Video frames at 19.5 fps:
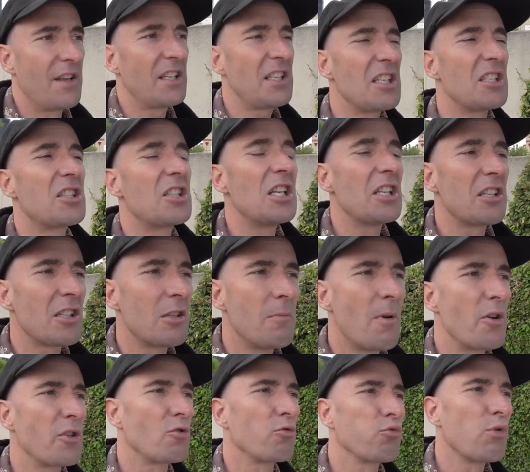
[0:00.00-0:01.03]
This is the
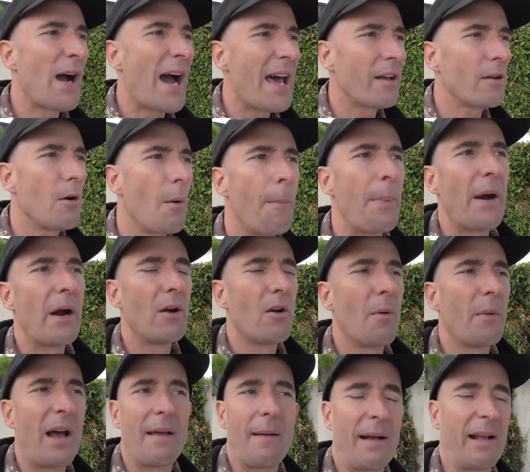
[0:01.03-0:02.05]
most radical
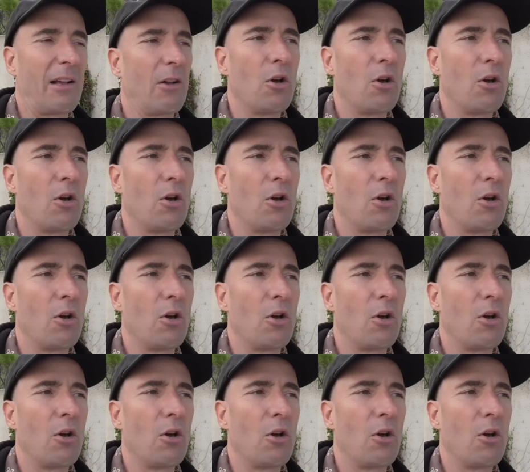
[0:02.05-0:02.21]
paranormal.